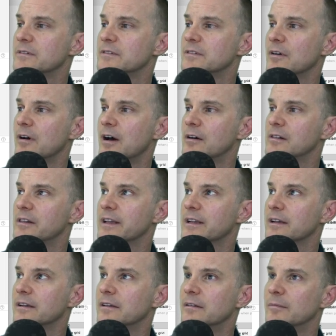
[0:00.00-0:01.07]
So I'll
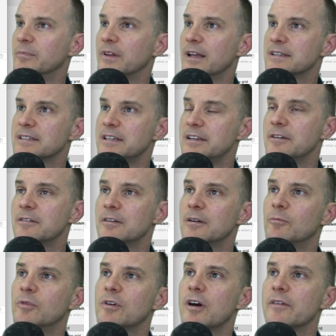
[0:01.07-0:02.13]
click plus here
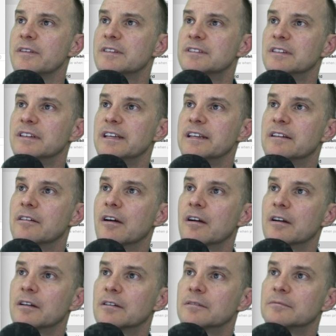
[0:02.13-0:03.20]
and we'll call this delete card.